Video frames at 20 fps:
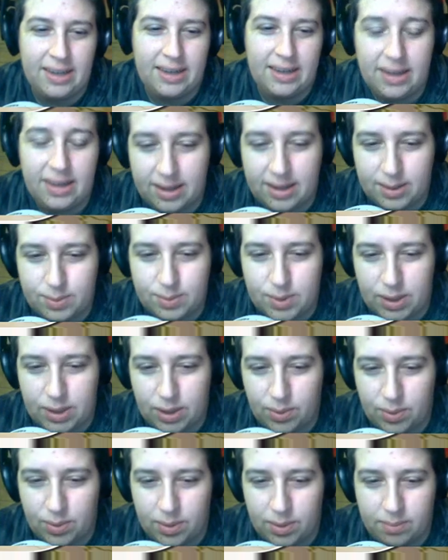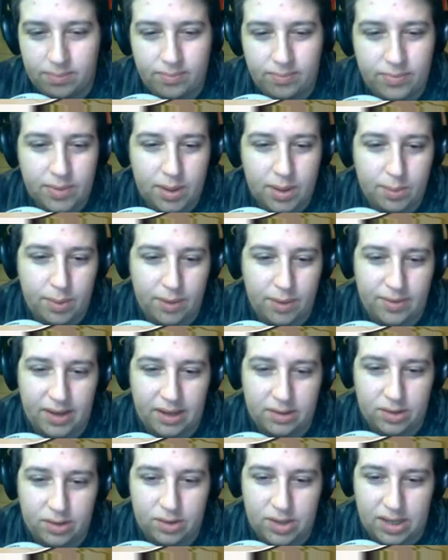You led him to your room, puffing
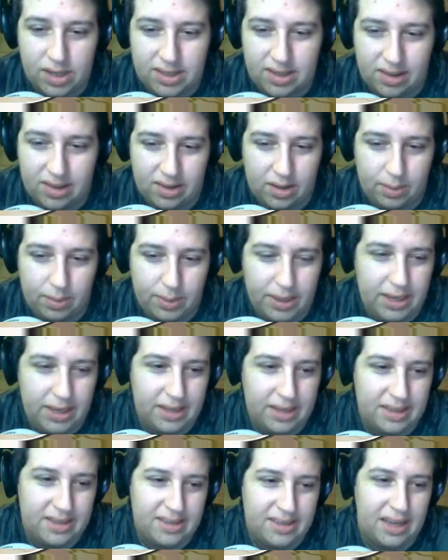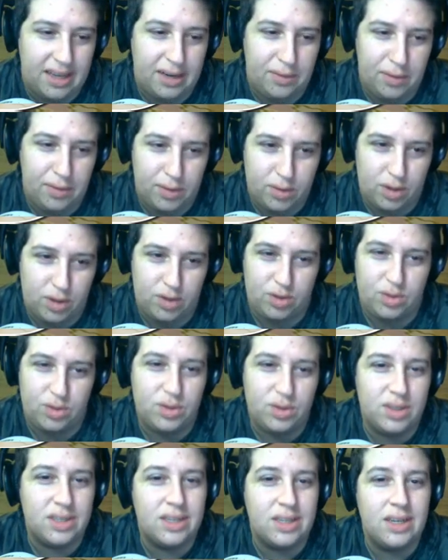out your chest a little bit at the sight of your
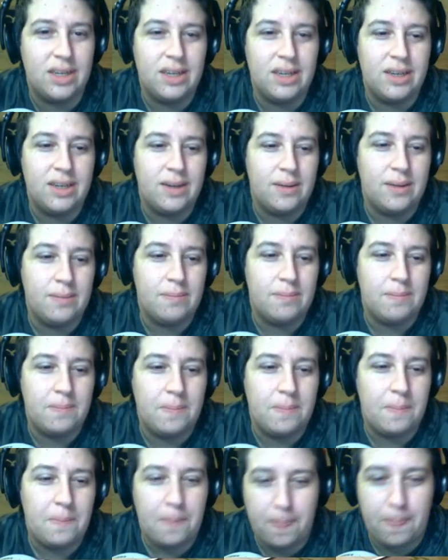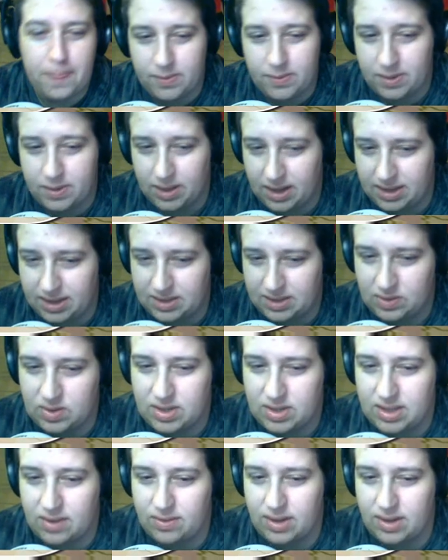treasures. There were lots of
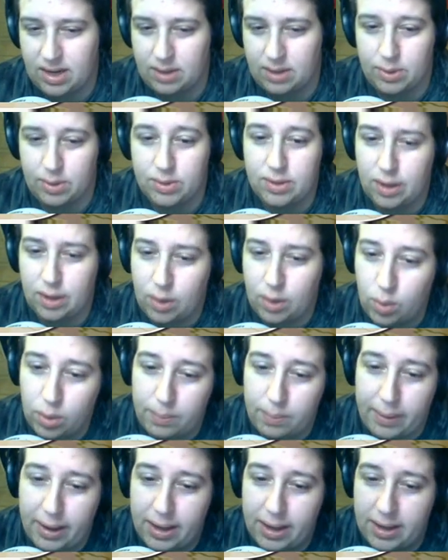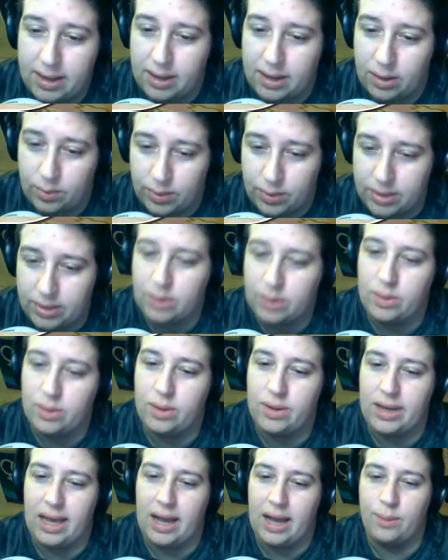stuffed animals, a cool bed, and a window to
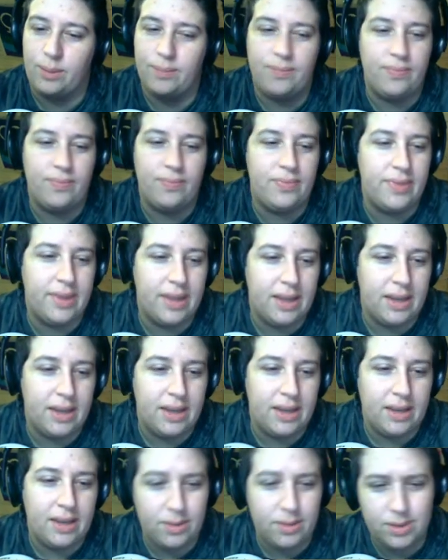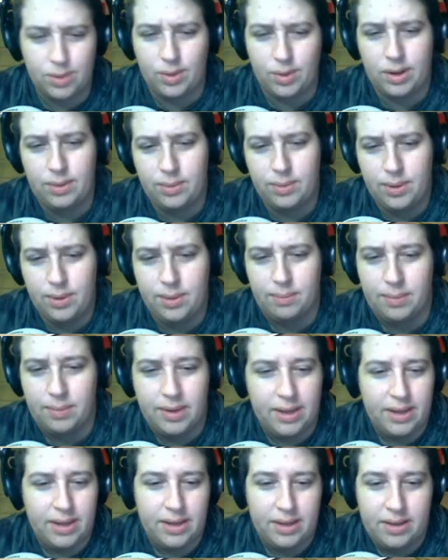look out. It was a great room.
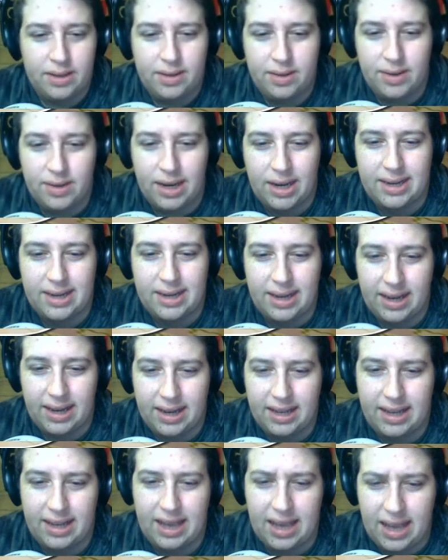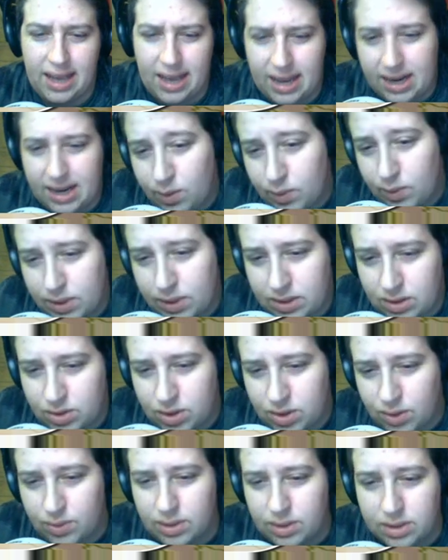You hadn't had anyone to
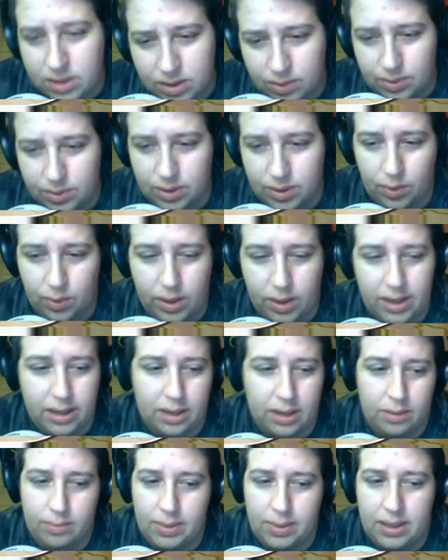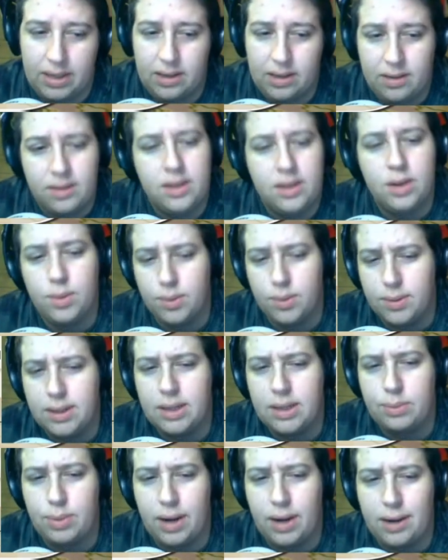show it to in a while, but you were
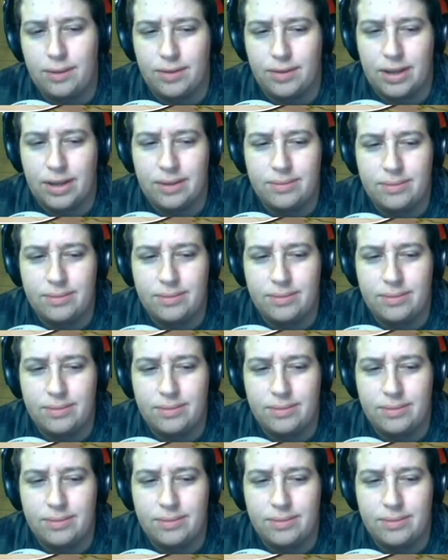really proud of it.